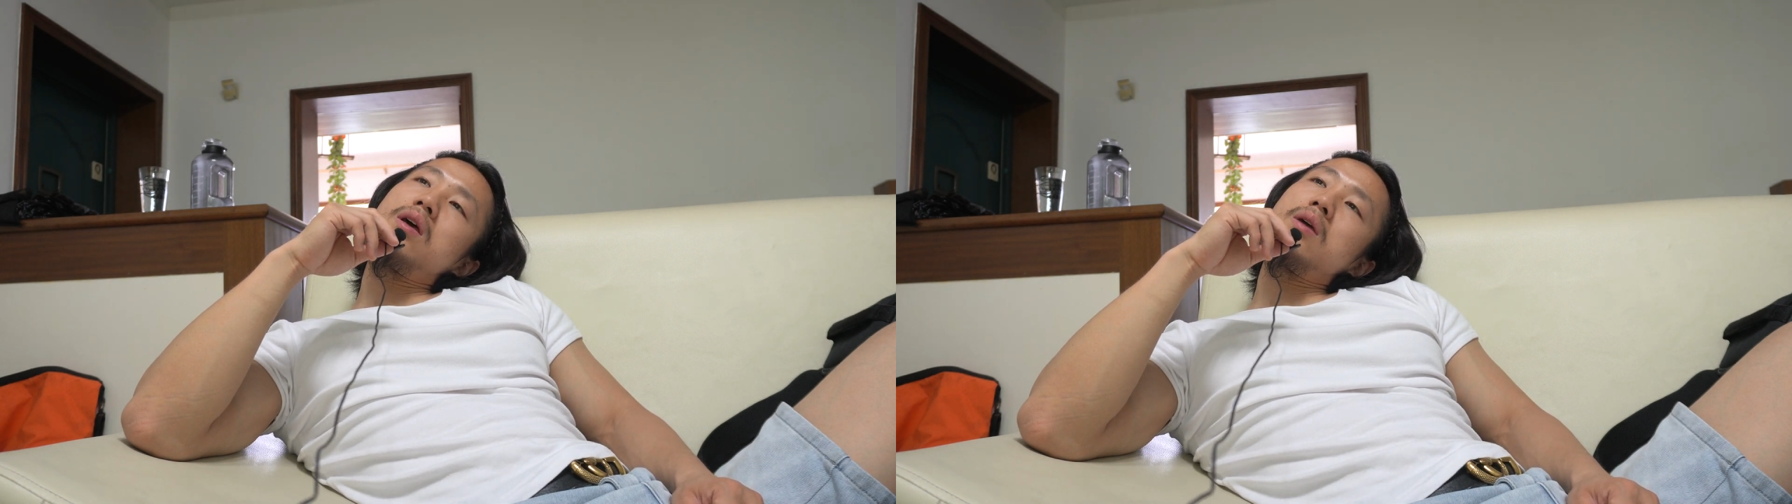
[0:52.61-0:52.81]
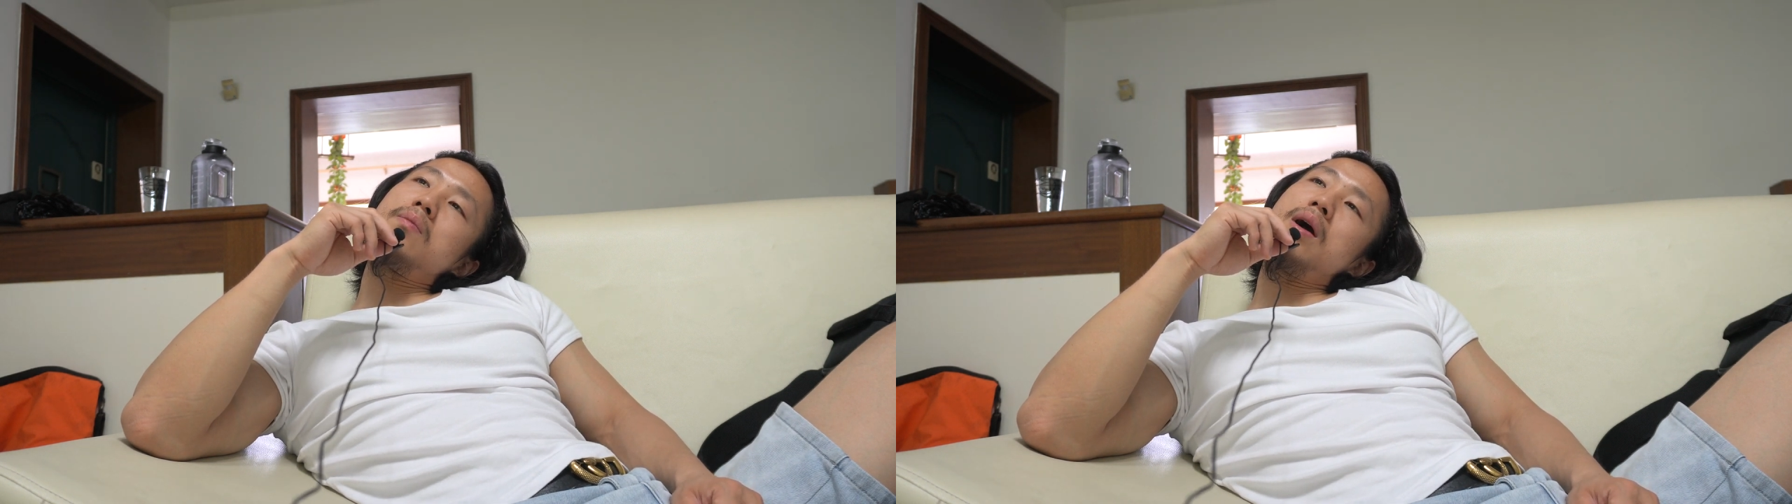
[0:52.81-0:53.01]

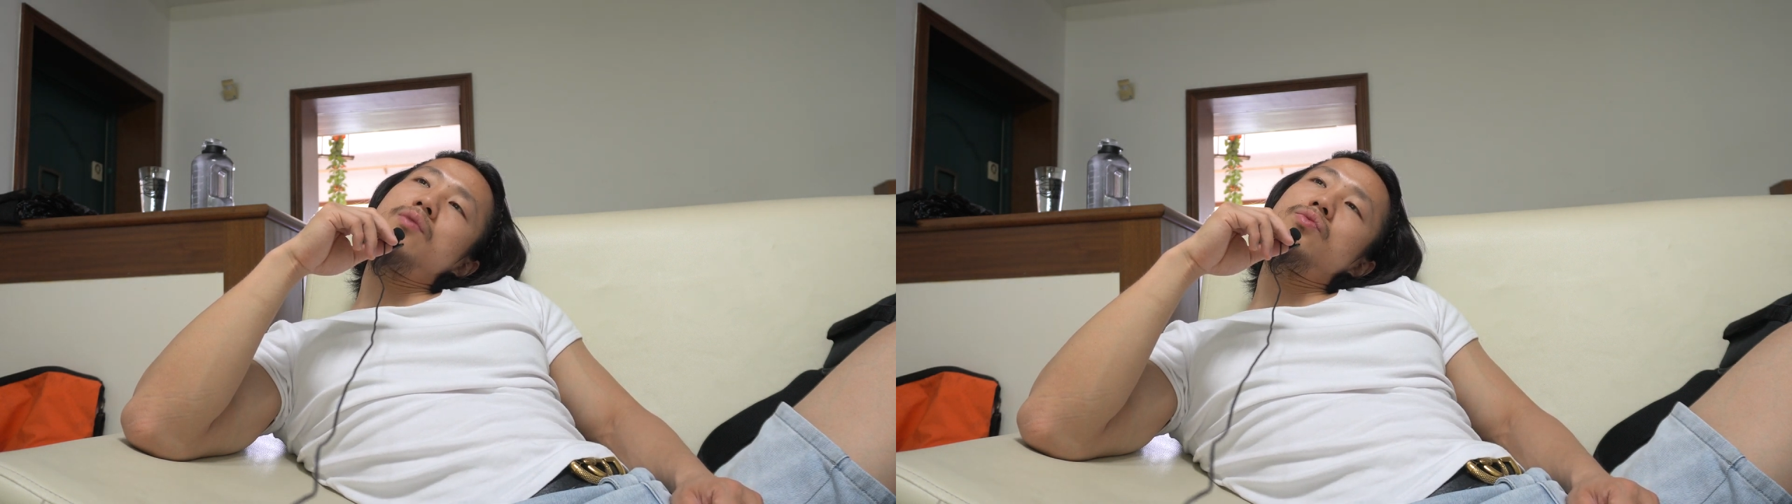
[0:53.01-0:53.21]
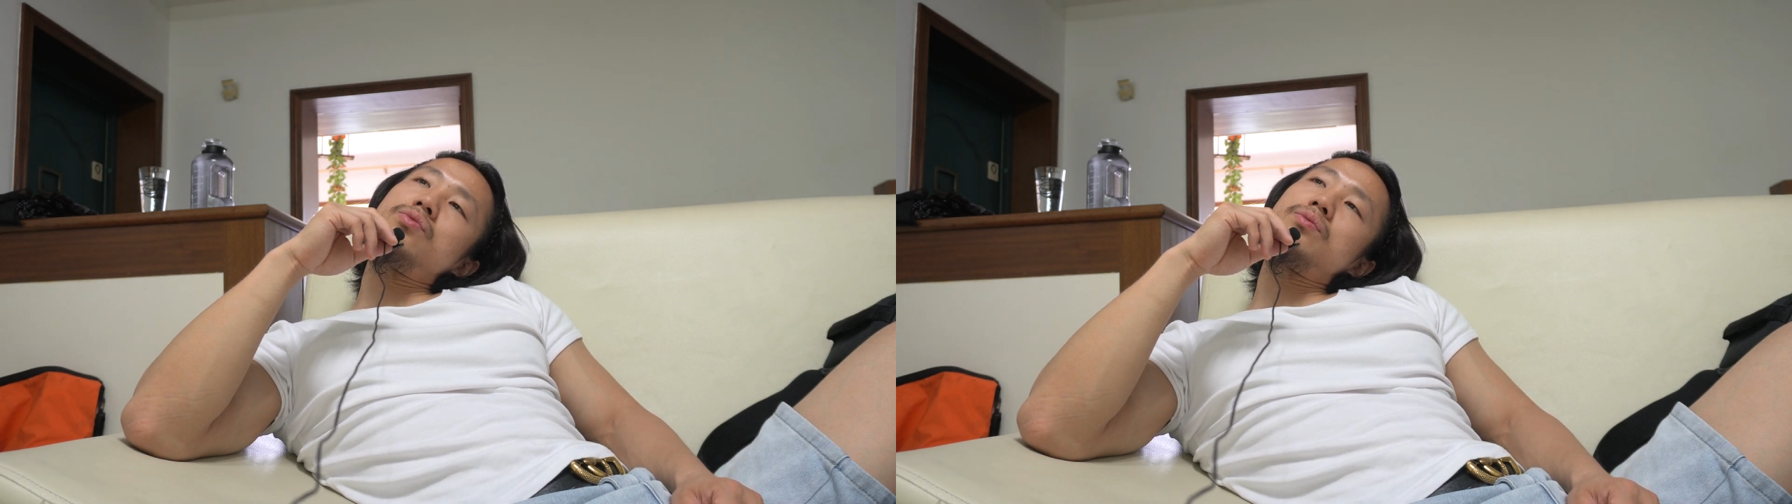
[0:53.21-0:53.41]
in my
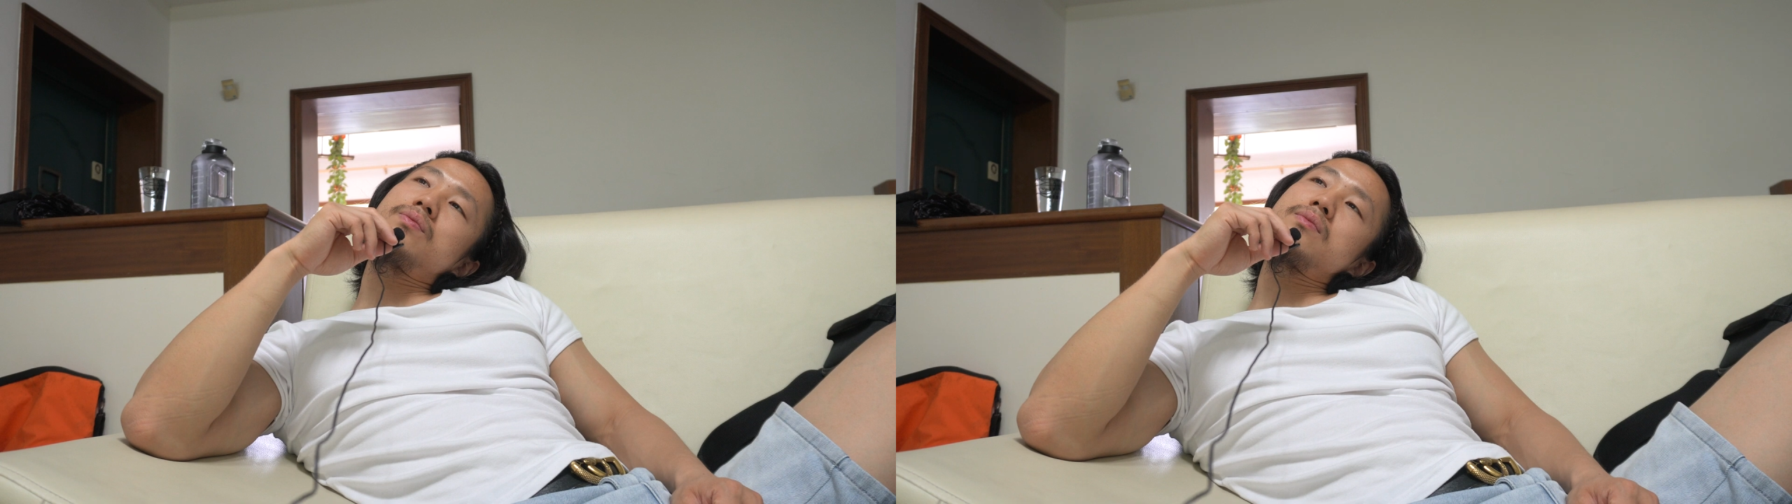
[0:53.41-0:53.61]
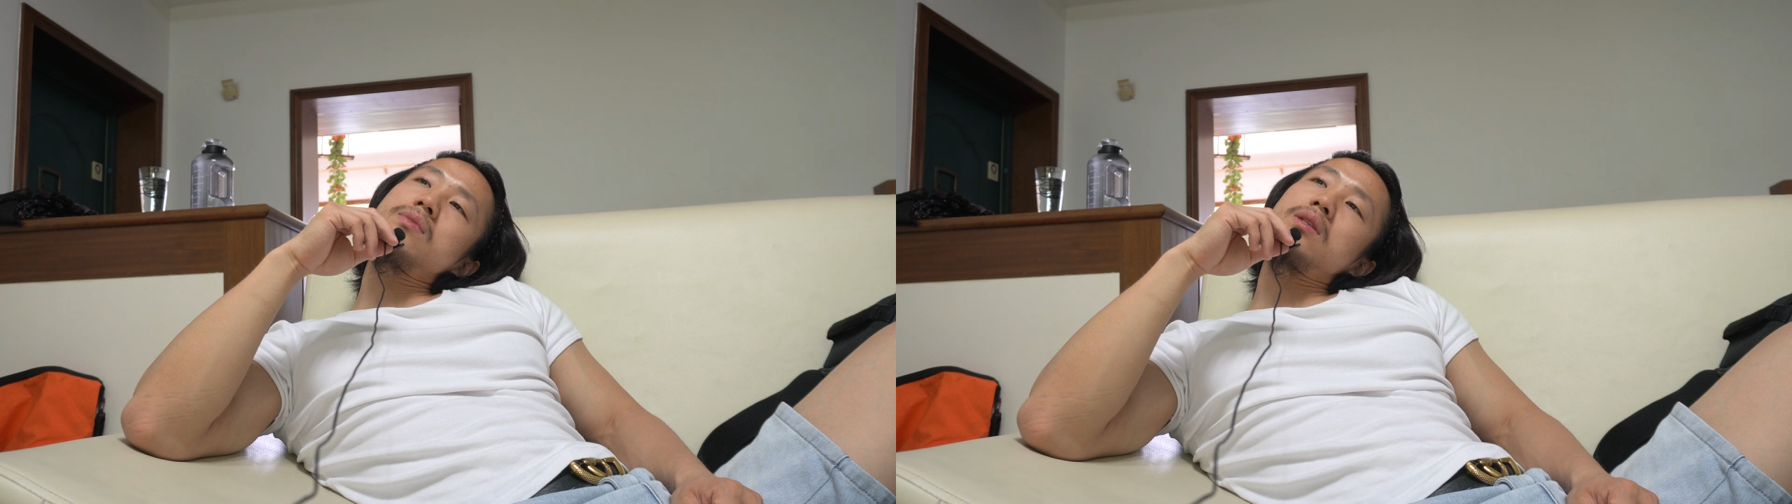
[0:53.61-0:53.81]
room,